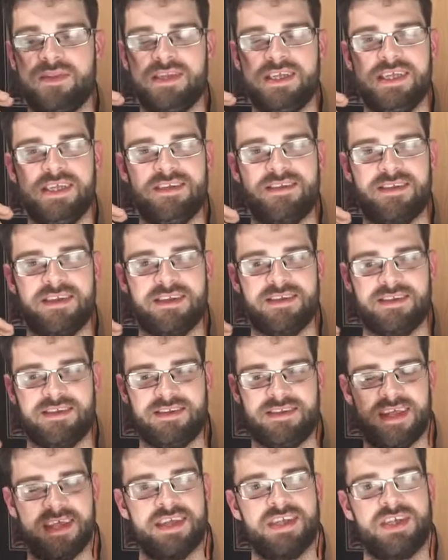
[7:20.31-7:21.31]
these
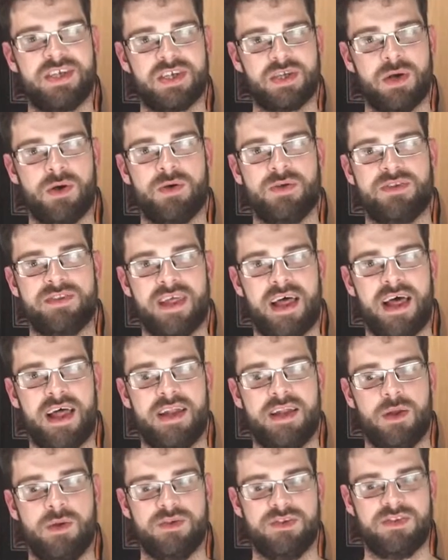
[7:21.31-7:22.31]
stage shows
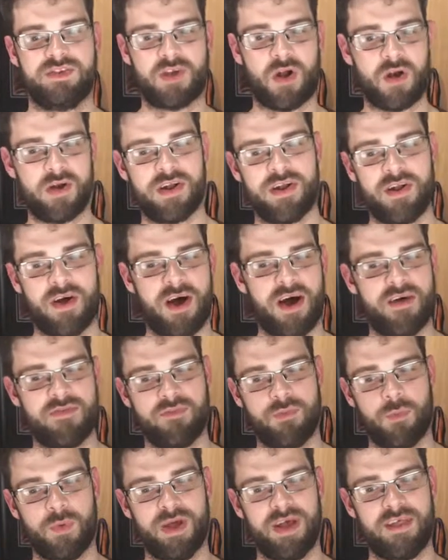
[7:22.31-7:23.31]
that started
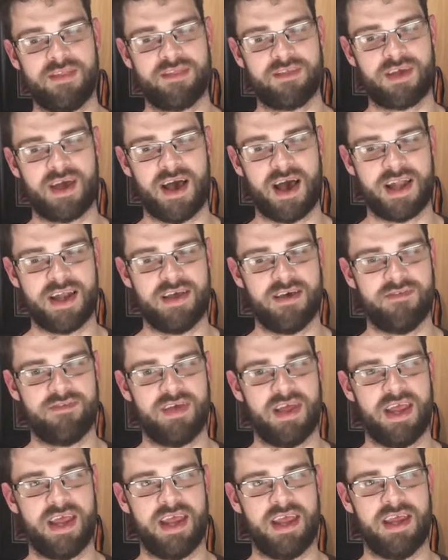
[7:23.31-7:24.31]
off with kind
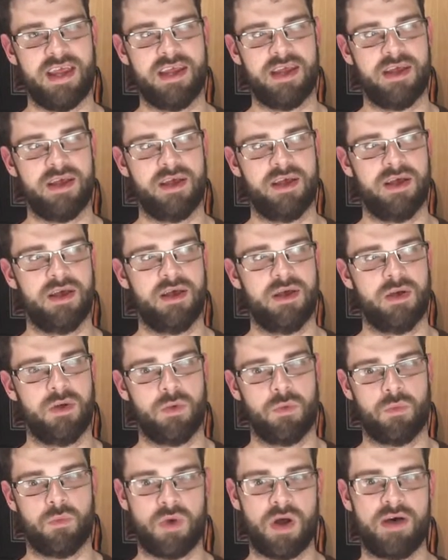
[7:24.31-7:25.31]
of a
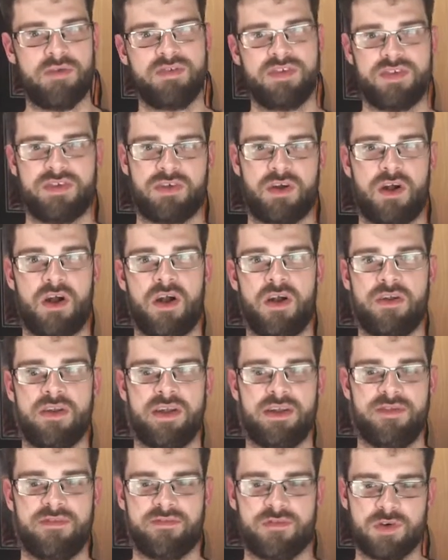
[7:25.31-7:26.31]
rough
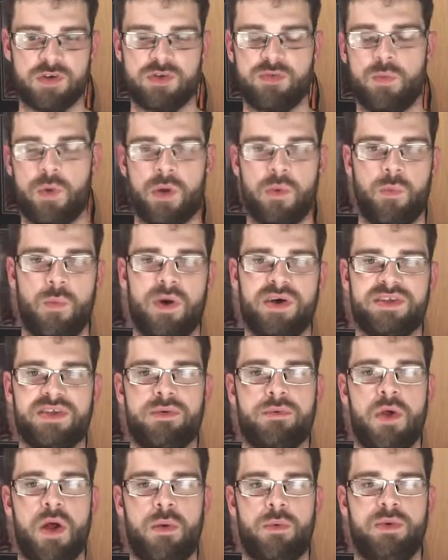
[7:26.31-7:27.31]
start. The first one
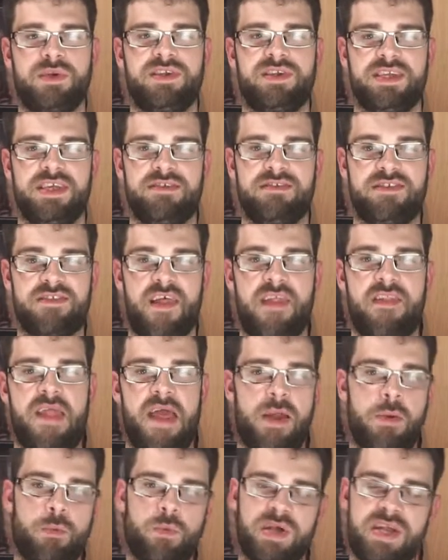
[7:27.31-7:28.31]
wasn't well received, and then
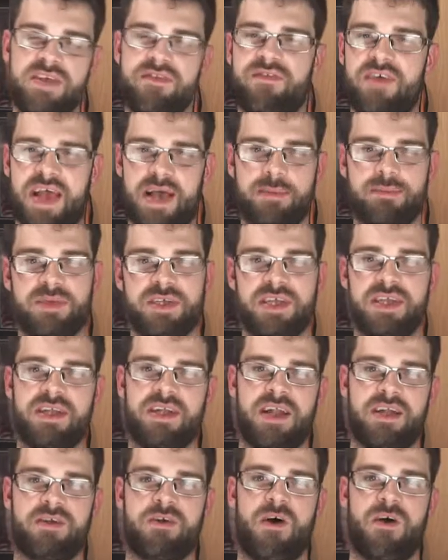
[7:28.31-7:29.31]
they revamped
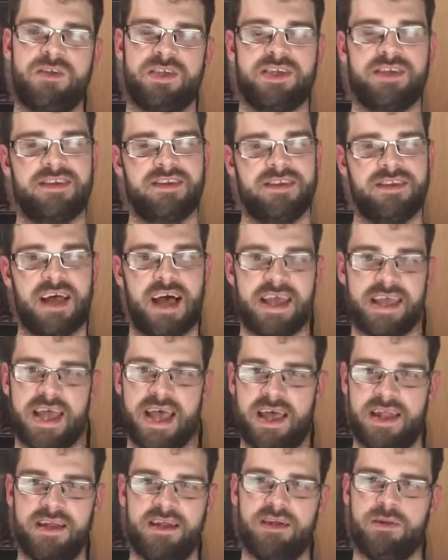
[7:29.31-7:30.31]
it and called it
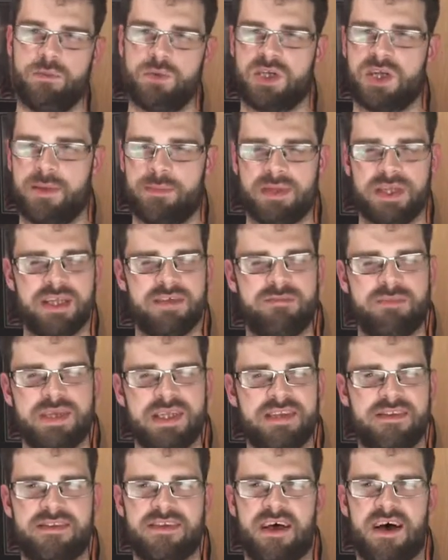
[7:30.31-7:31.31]
Cyan, which I believe
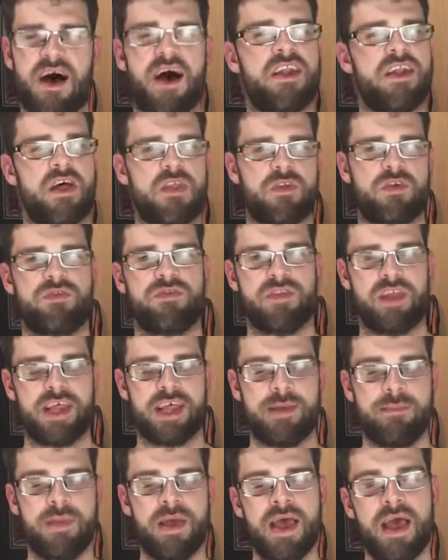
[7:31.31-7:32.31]
means another
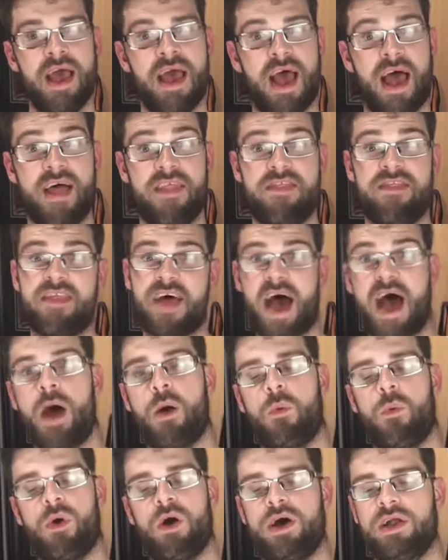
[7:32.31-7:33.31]
flame, and
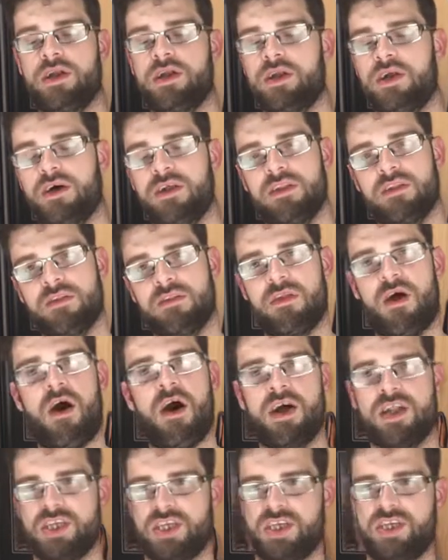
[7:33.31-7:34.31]
that one
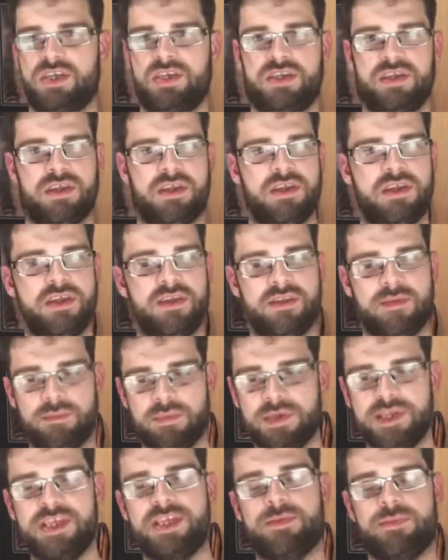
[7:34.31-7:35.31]
launched the
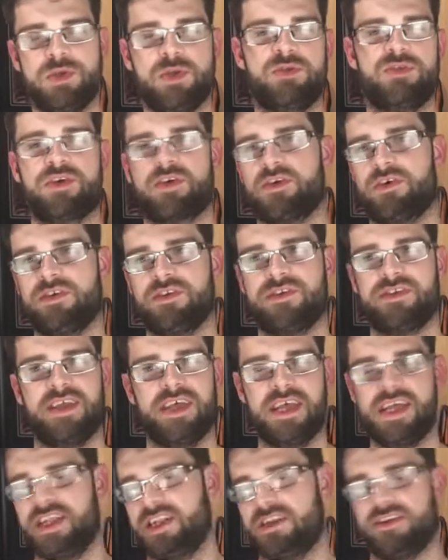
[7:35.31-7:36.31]
Bleach musicals
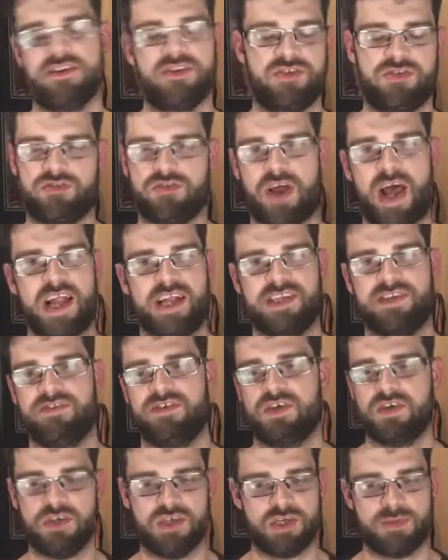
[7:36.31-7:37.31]
into the
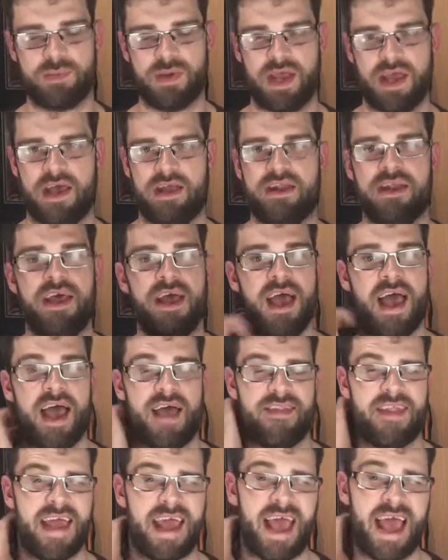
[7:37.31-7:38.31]
stratosphere in Japan.
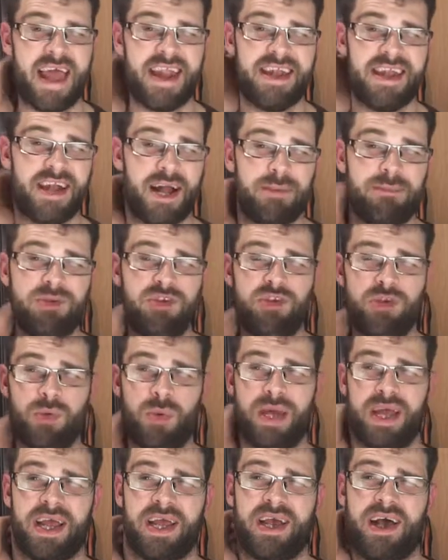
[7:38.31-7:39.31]
And they ended up
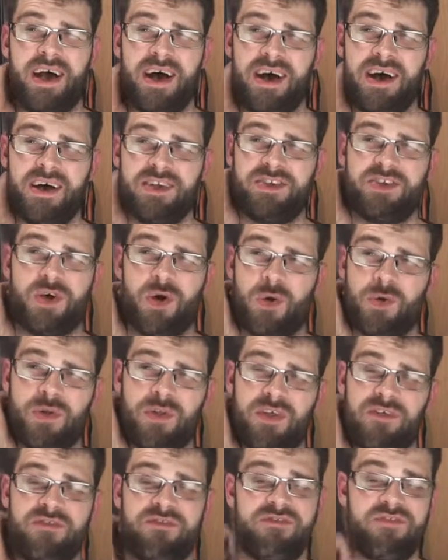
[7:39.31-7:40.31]
doing a
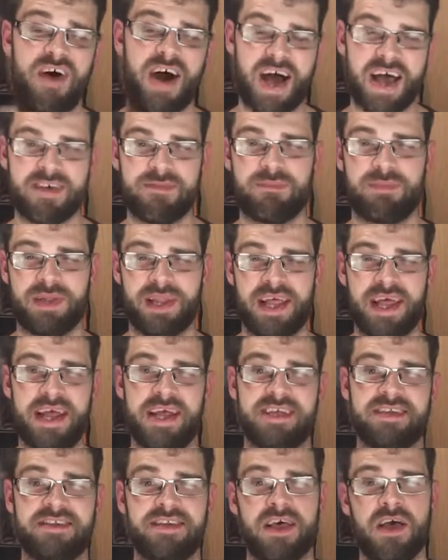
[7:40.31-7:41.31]
total of 5
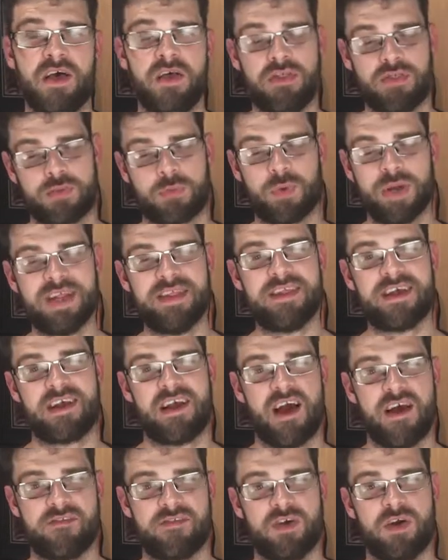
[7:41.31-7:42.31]
plays, 3 that
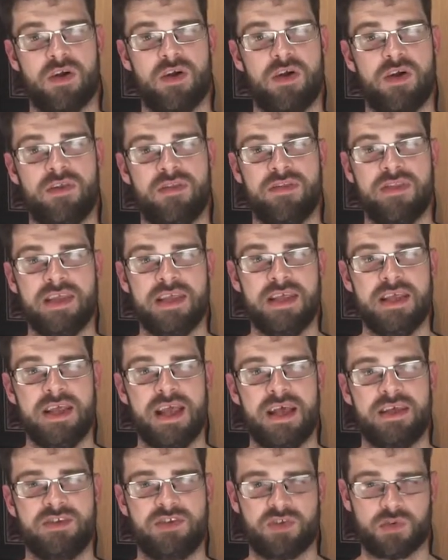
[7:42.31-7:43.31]
cover
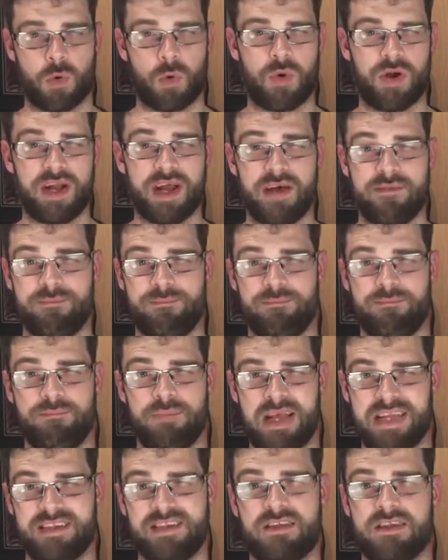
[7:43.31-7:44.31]
the story of
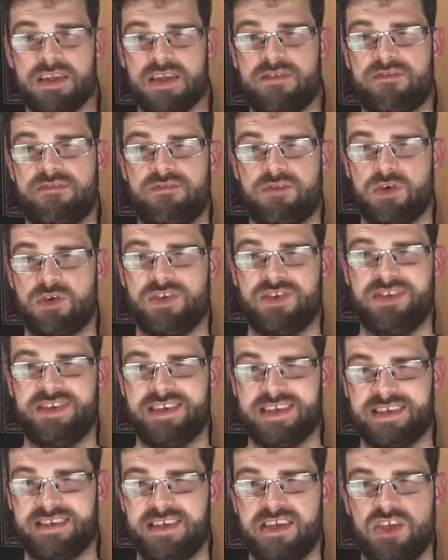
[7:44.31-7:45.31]
basically the first
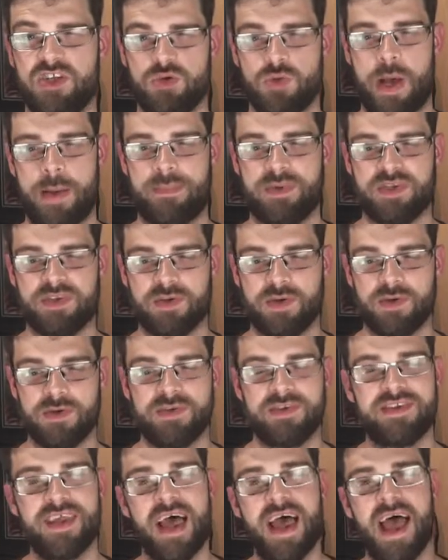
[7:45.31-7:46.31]
62
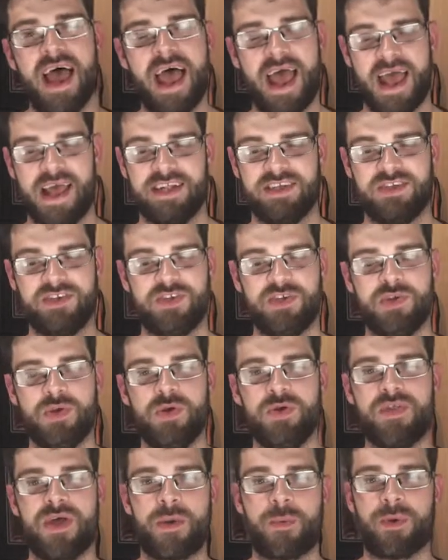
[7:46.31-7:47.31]
episodes, and
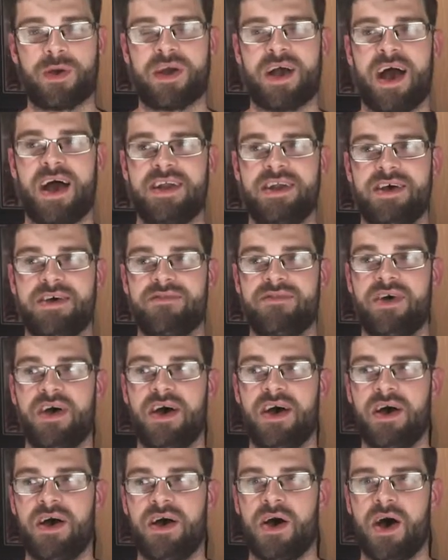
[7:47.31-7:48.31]
2 that were kind of,
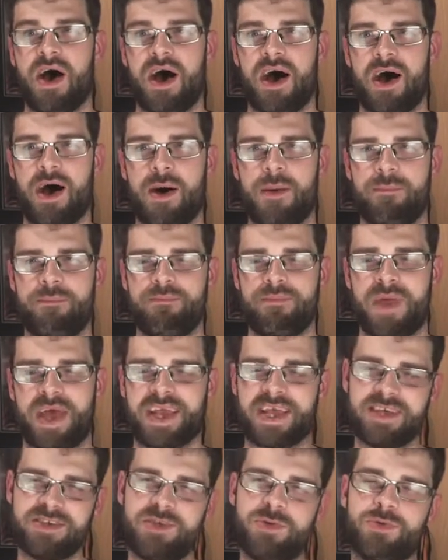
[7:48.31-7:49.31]

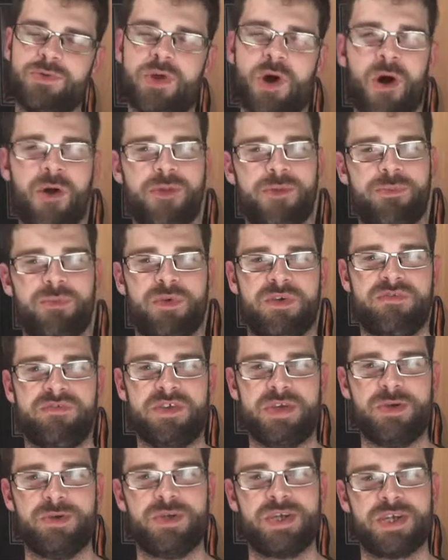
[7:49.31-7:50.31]
I guess you'd call them
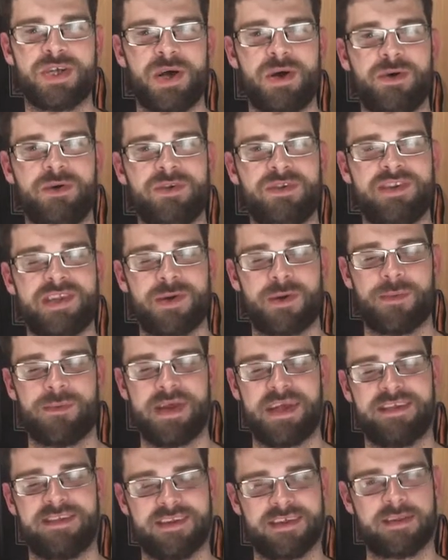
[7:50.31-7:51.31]
review shows. They were
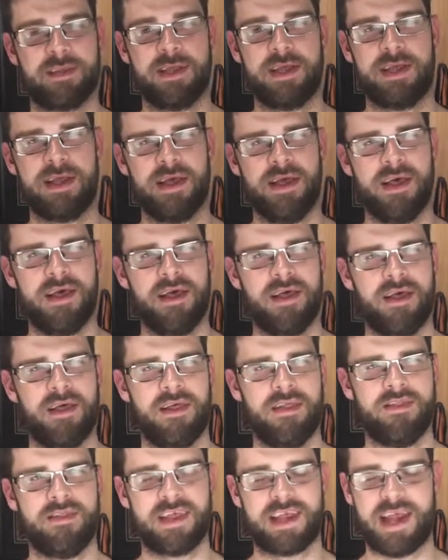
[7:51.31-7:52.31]
basically
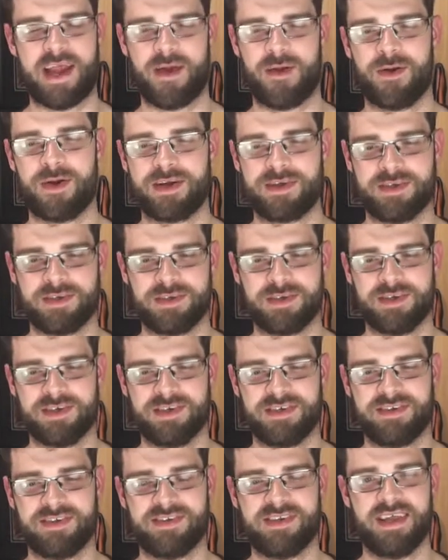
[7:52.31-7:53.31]
the
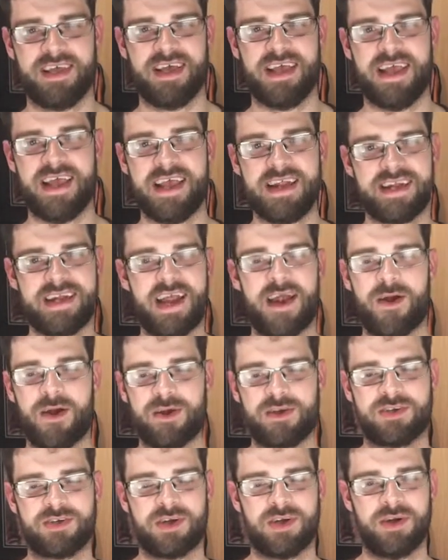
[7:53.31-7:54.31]
characters in
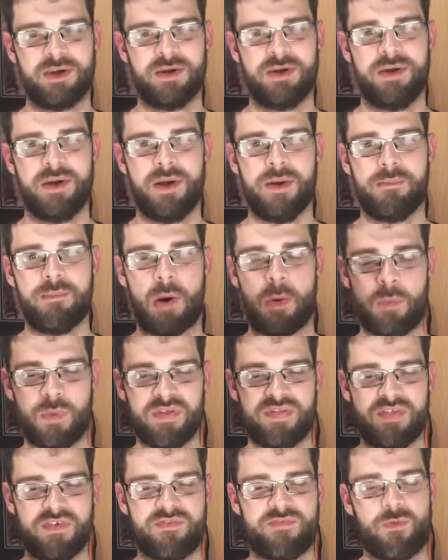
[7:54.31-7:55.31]
character, but
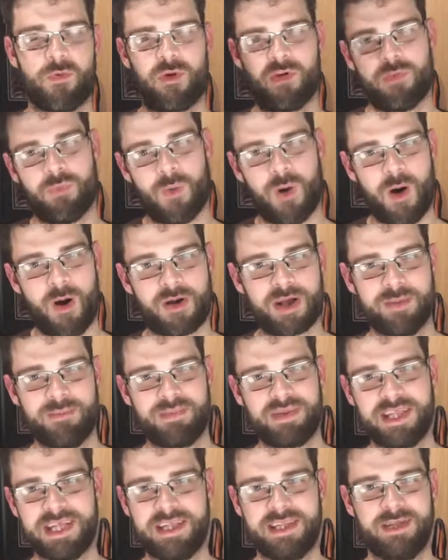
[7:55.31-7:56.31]
with the fourth wall
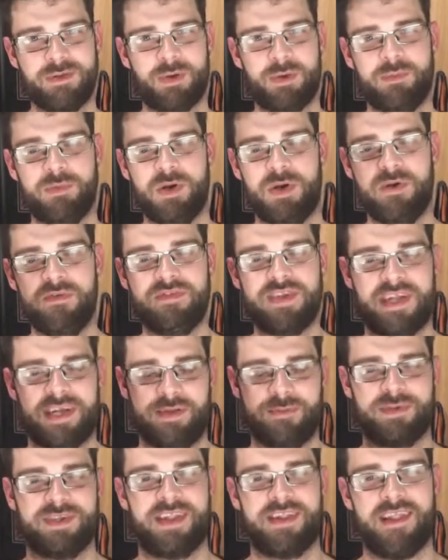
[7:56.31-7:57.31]
completely removed, and
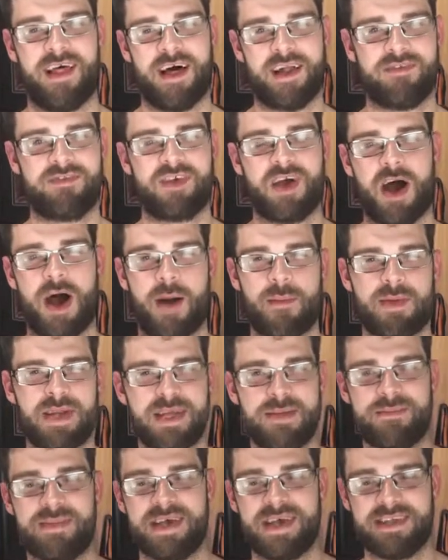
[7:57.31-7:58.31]
it was a lot of
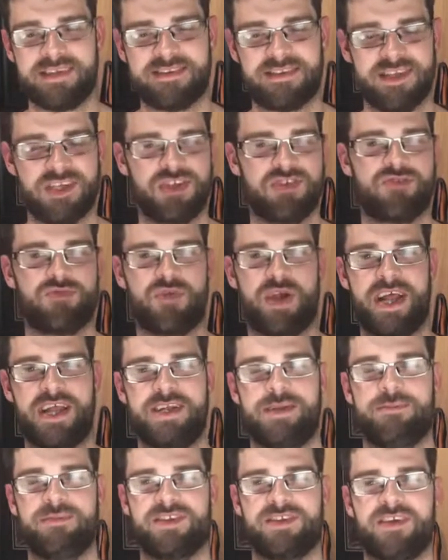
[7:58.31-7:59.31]
comedy bits and just
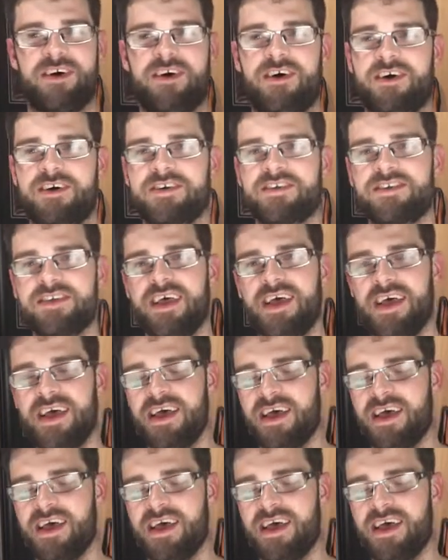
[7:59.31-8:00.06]
random songs.